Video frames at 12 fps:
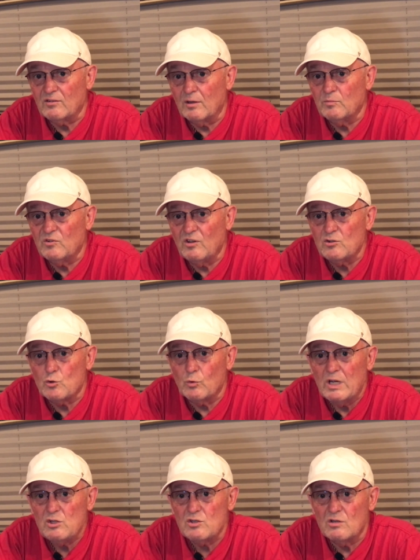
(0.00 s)
some
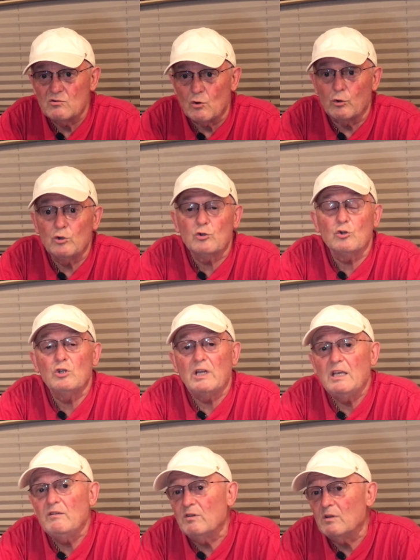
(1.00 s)
situations, or you could
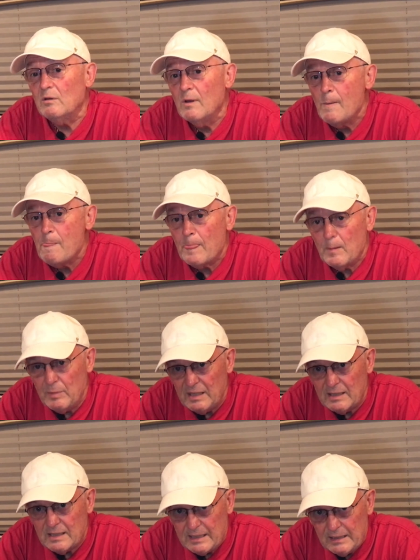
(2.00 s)
even
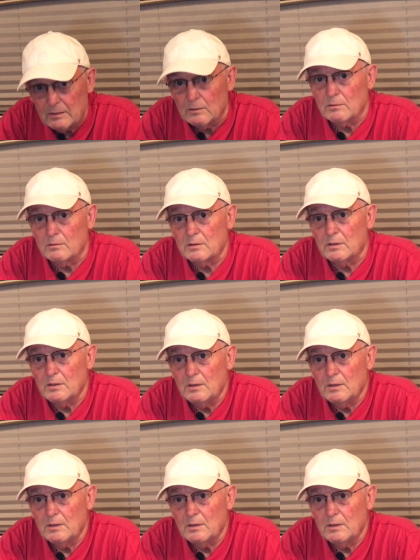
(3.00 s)
be killed.